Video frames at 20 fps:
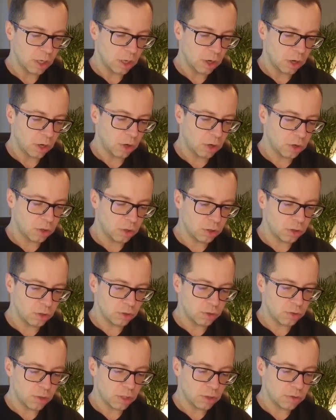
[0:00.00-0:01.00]
or
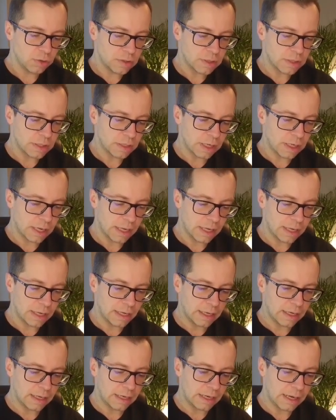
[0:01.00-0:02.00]
you are using
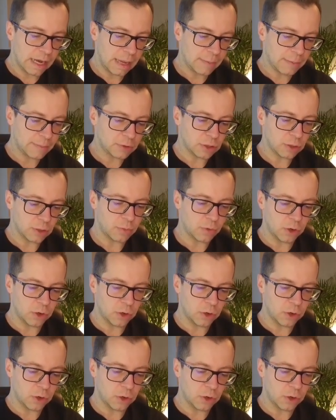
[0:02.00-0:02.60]
a laptop